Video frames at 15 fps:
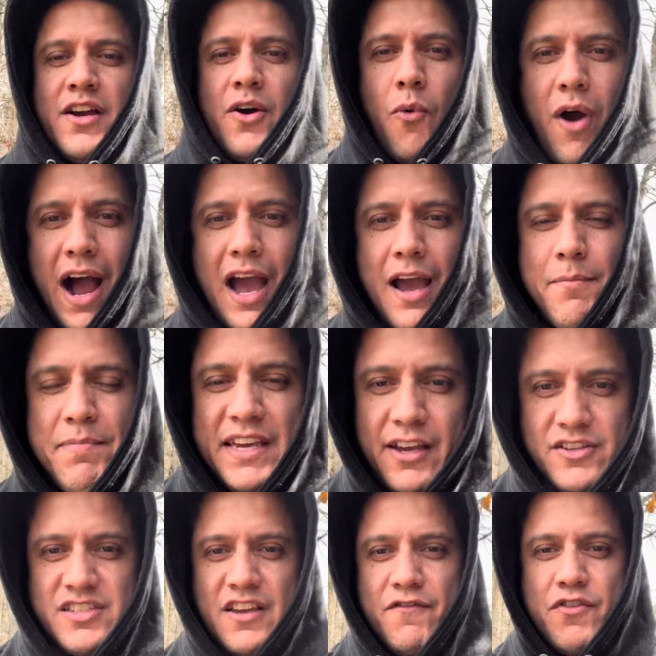Why?
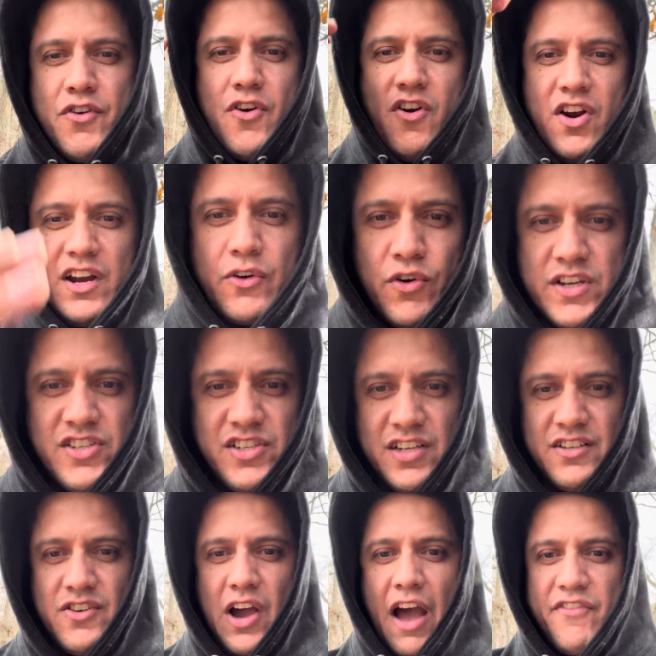Because if you're a
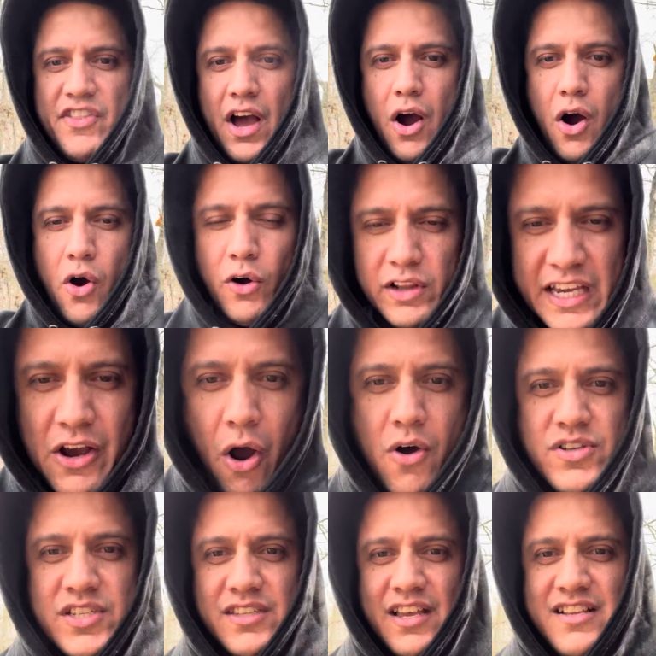Christian, you have the Holy
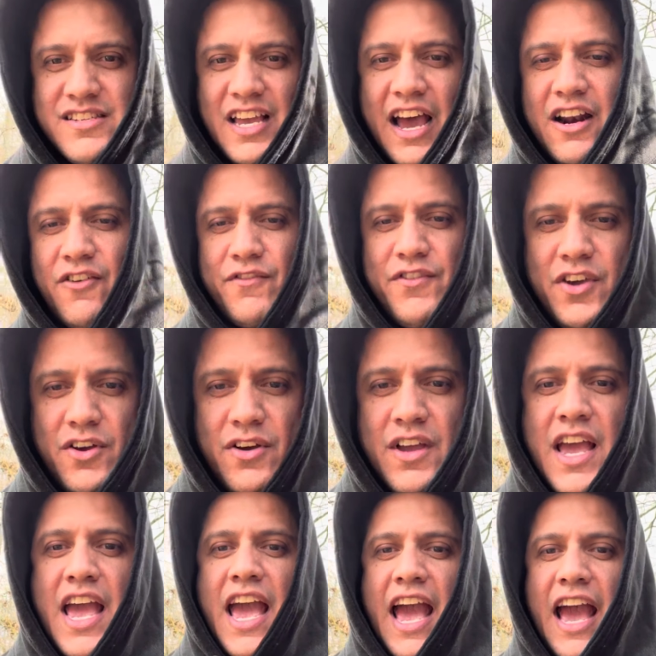Ghost inside of you
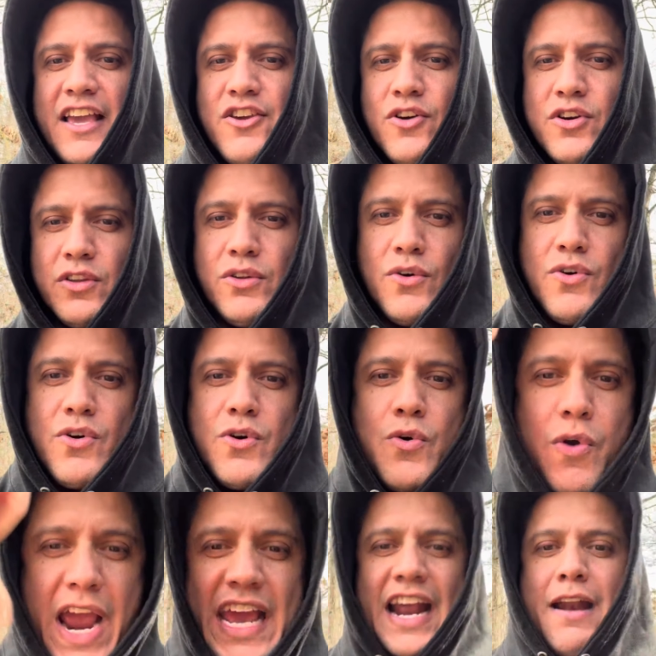and you could do
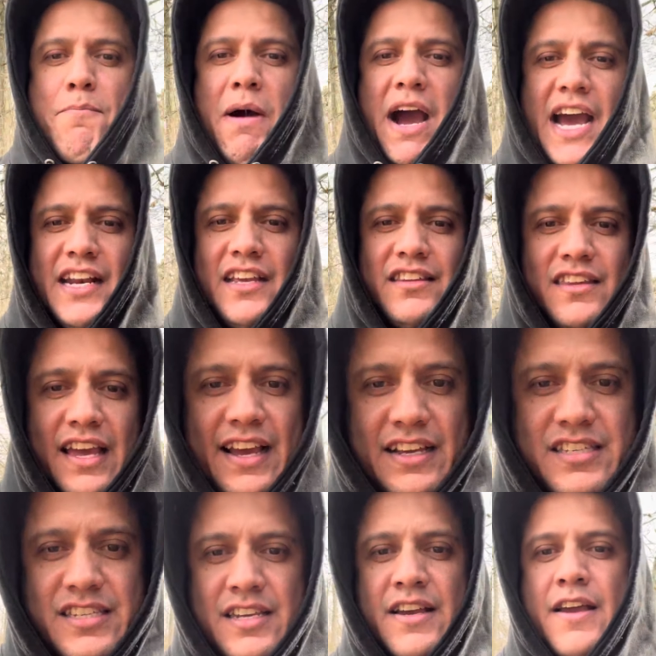great and mighty
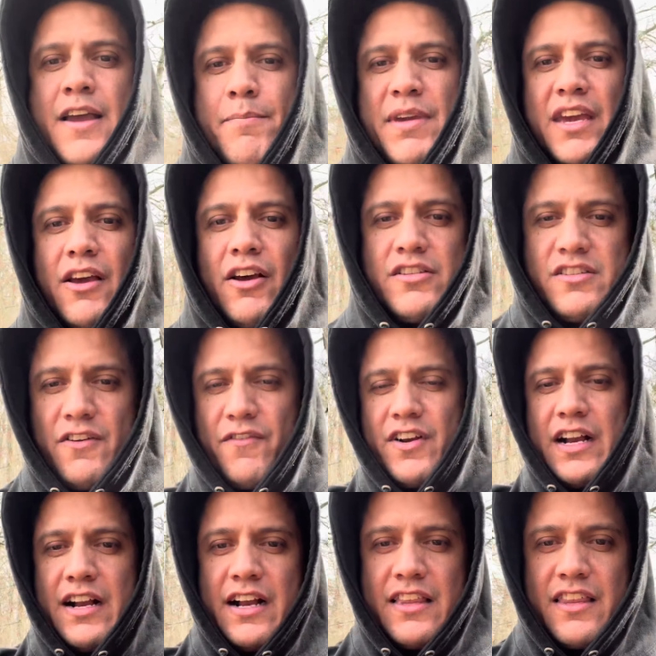things because of
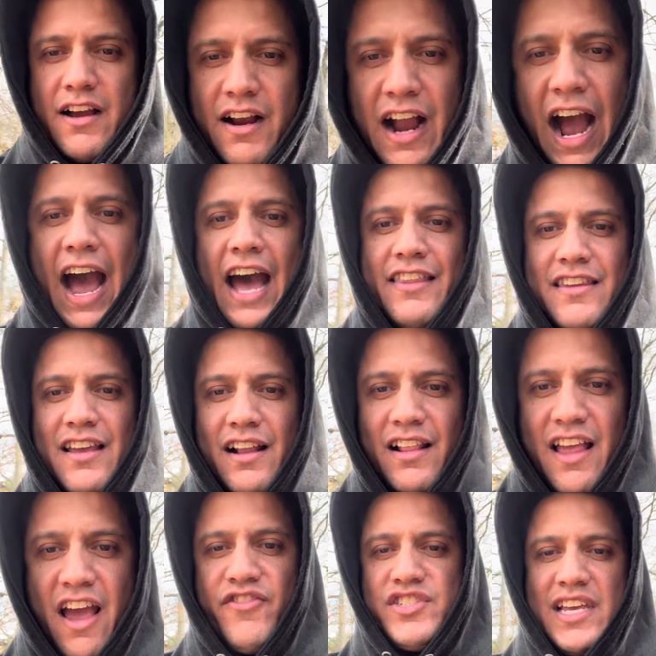the God that
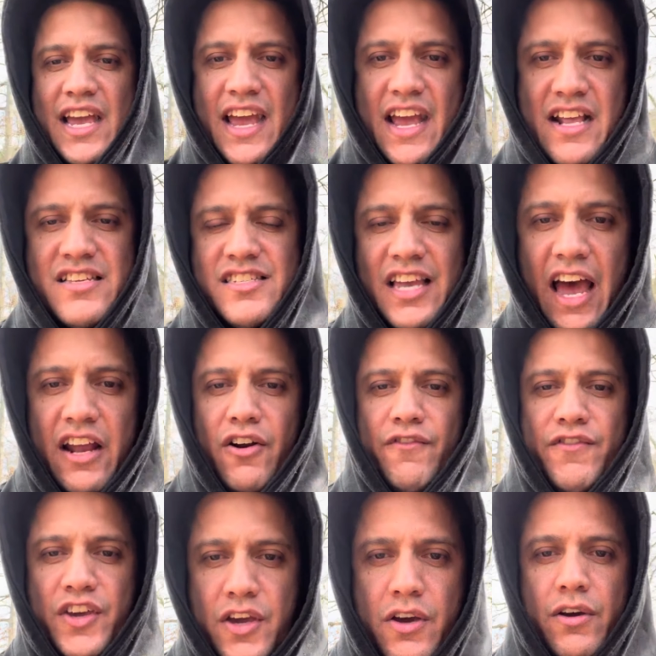lives inside
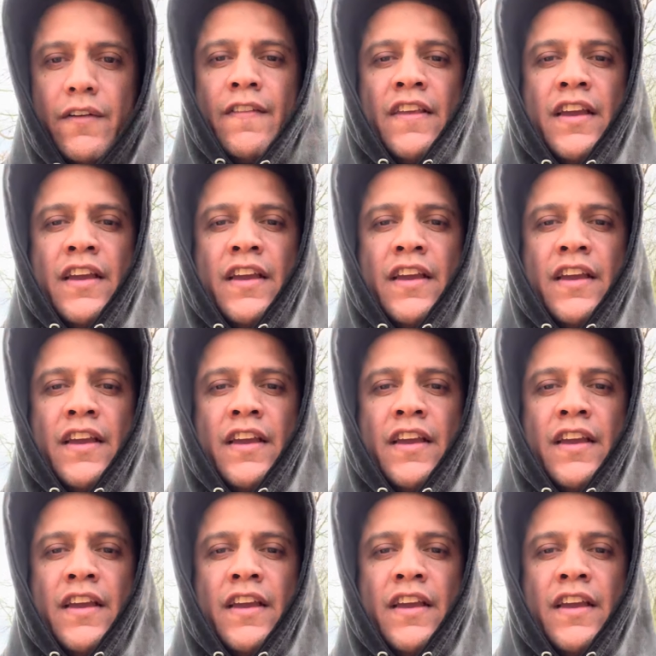of you.